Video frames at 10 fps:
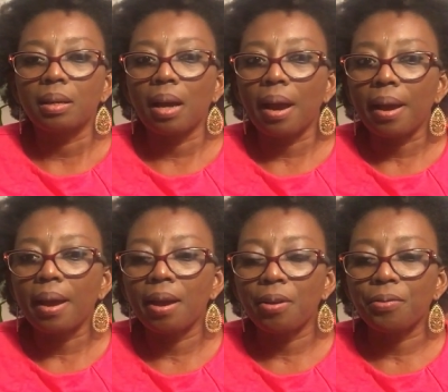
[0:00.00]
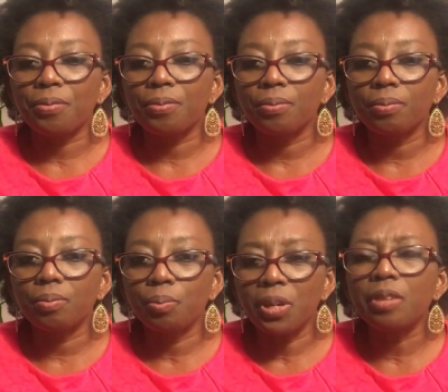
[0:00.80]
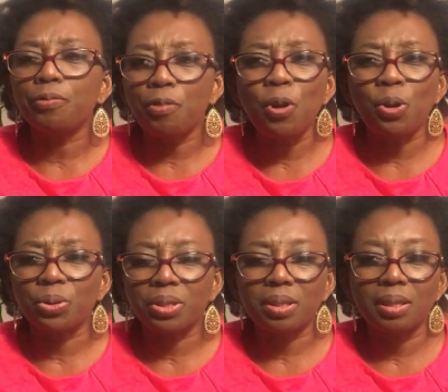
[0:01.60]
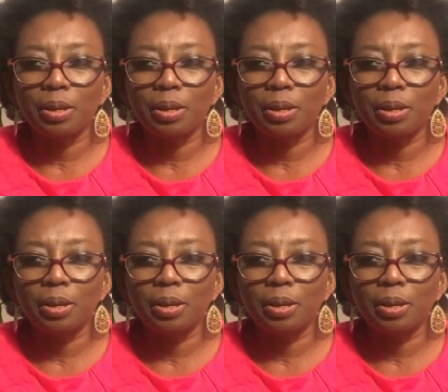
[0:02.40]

I have been focused,